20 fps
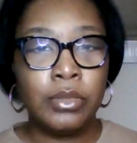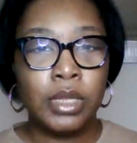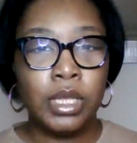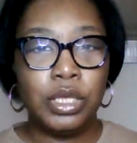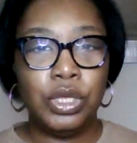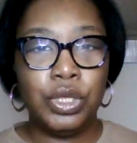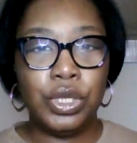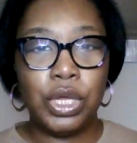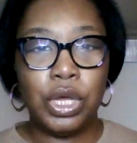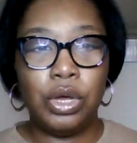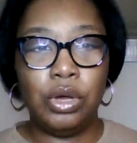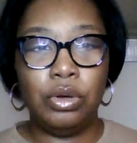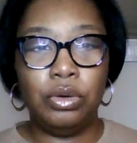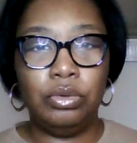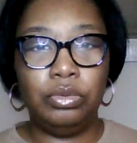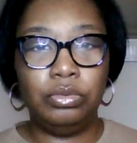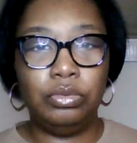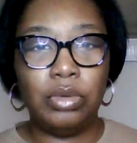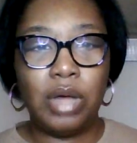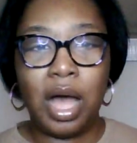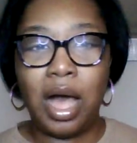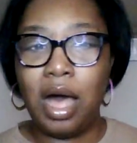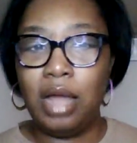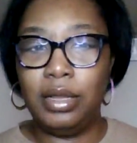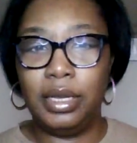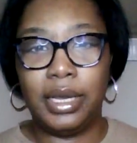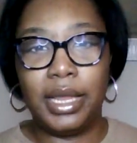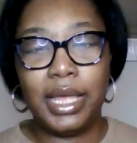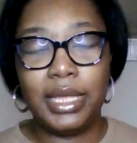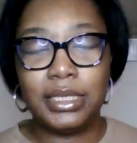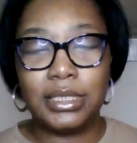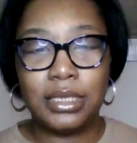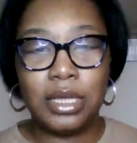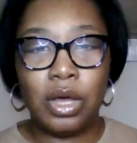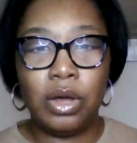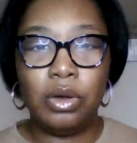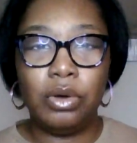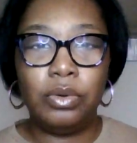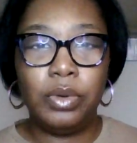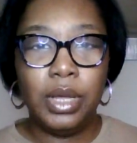all of that.
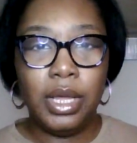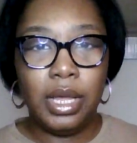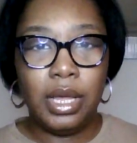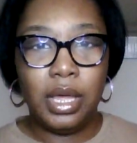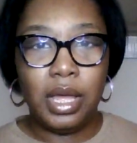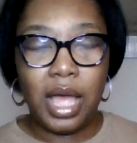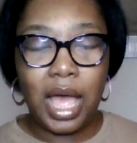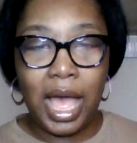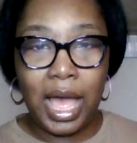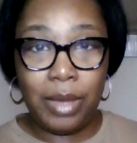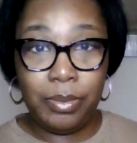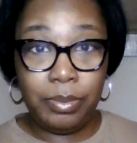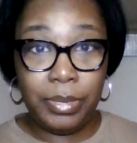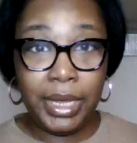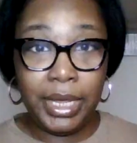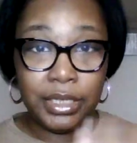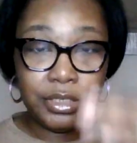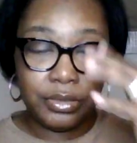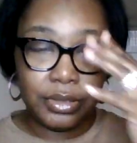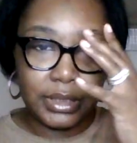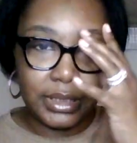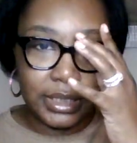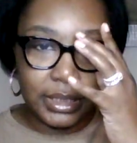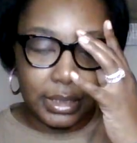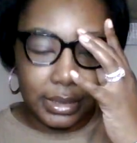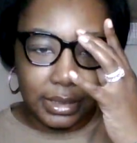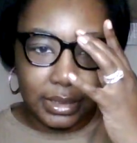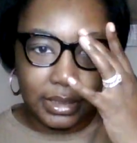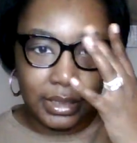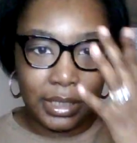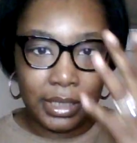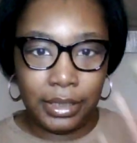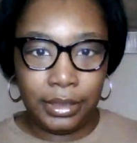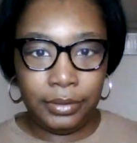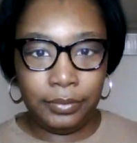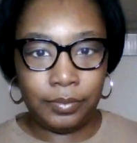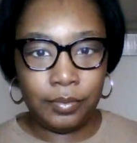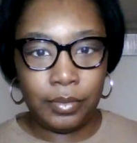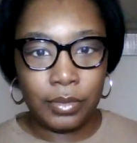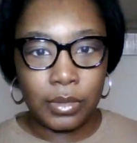So I'm interested to see
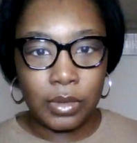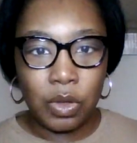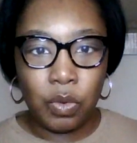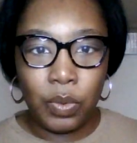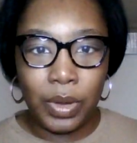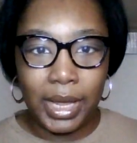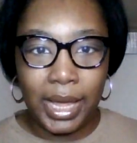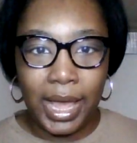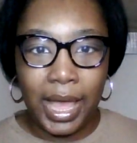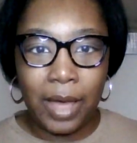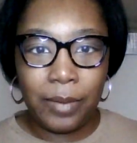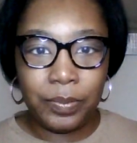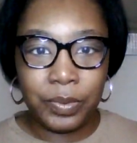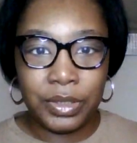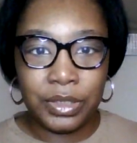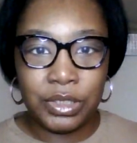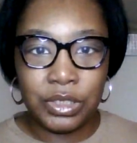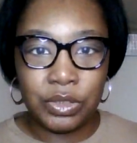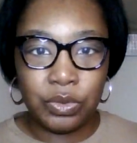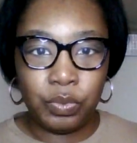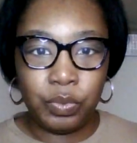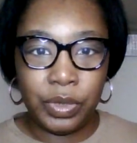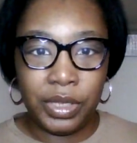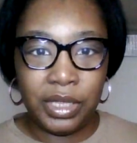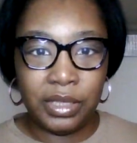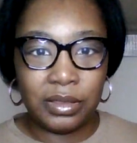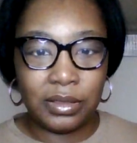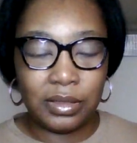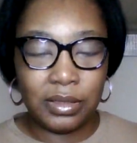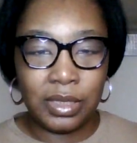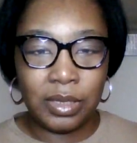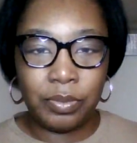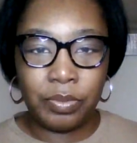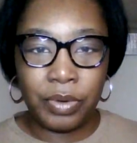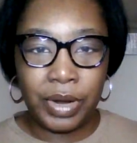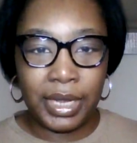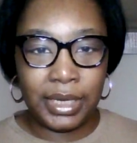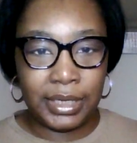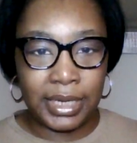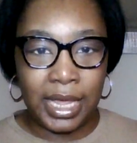what happens with the
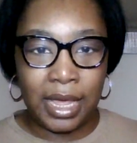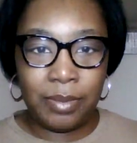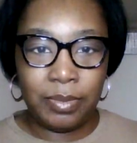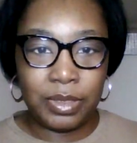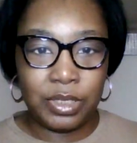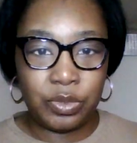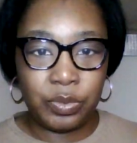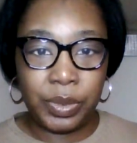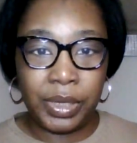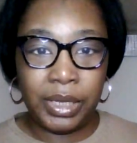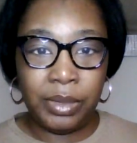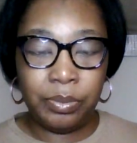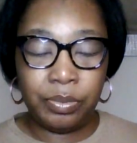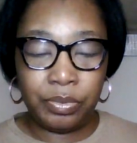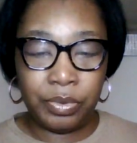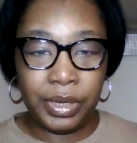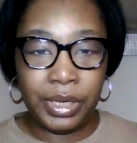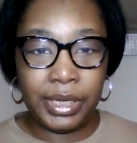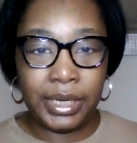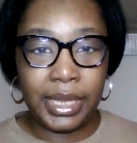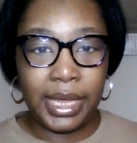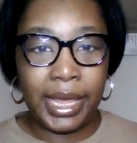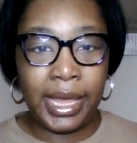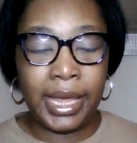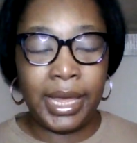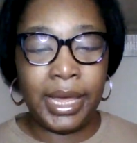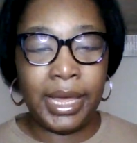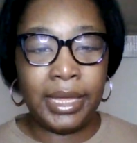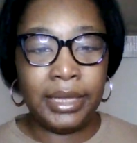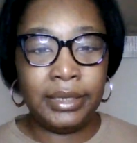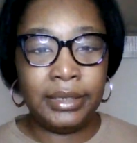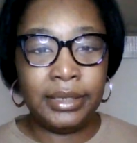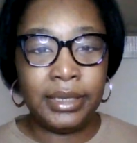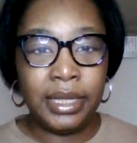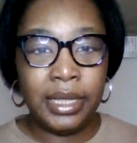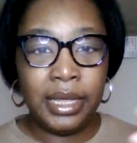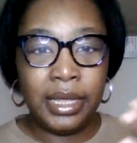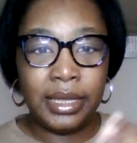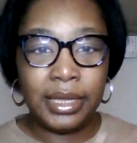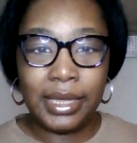breakdown between Britt and
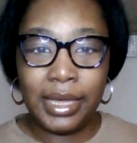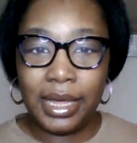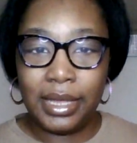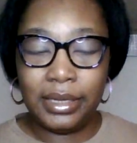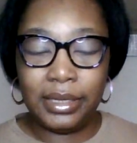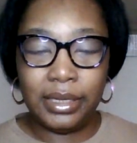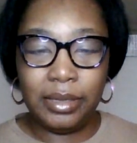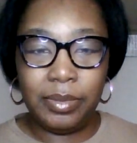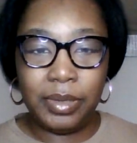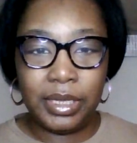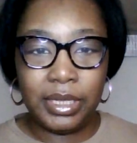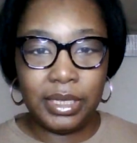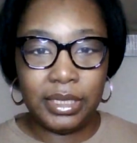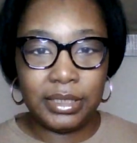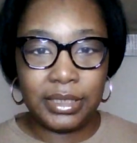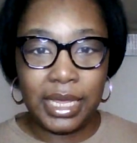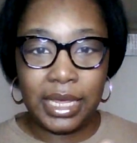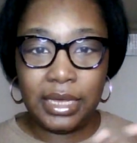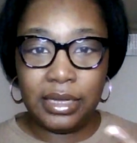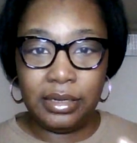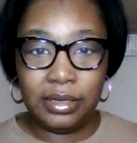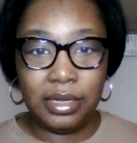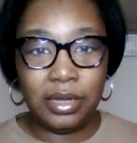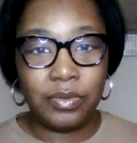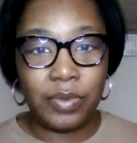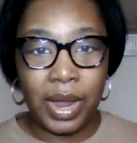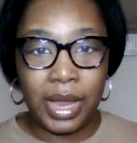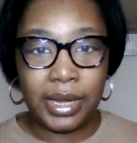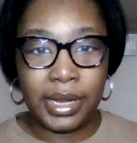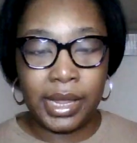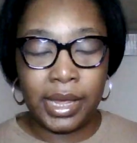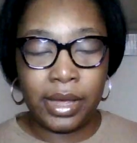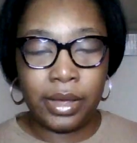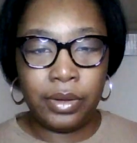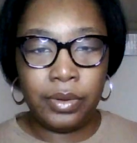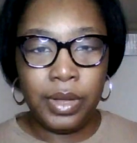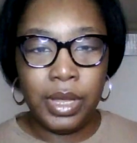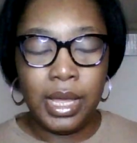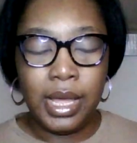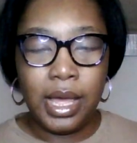Kelly because they good right
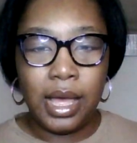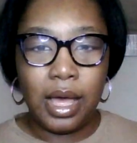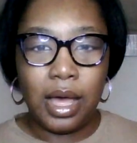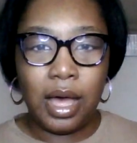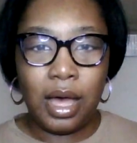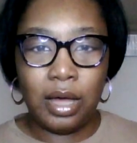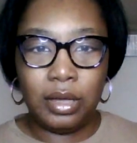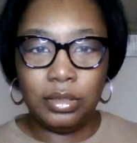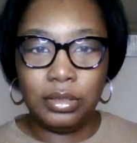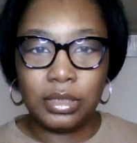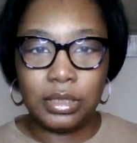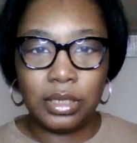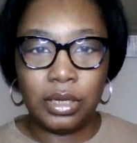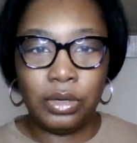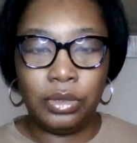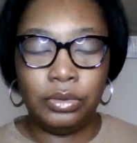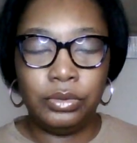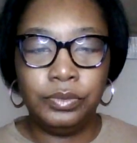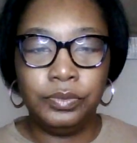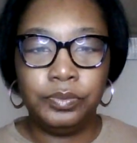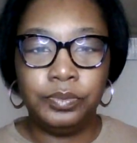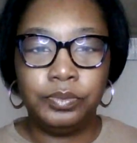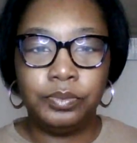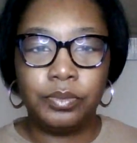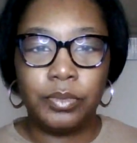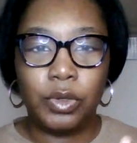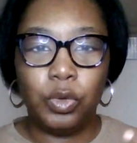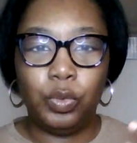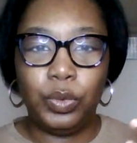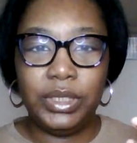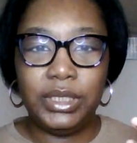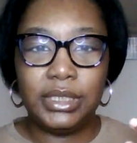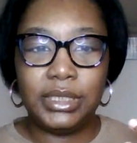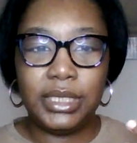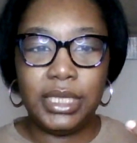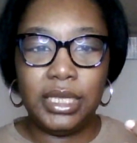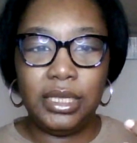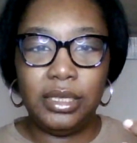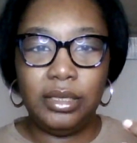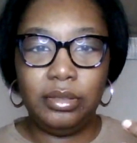now. Also, we
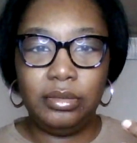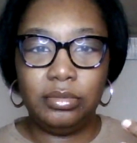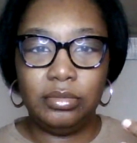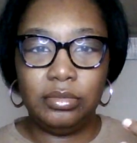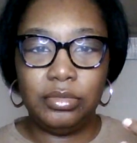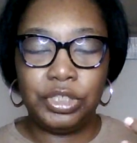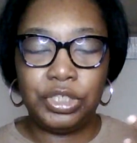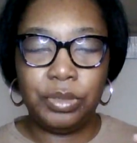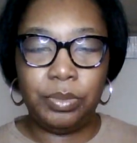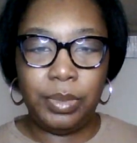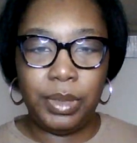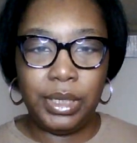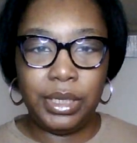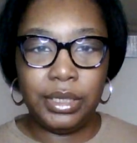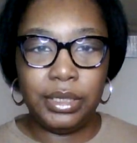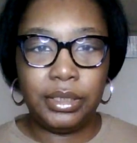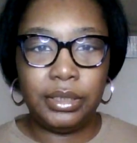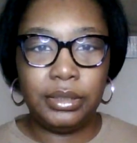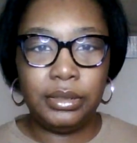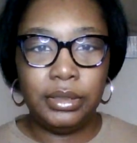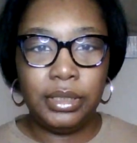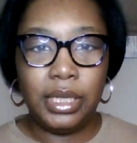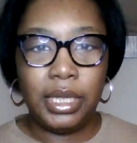see Shamia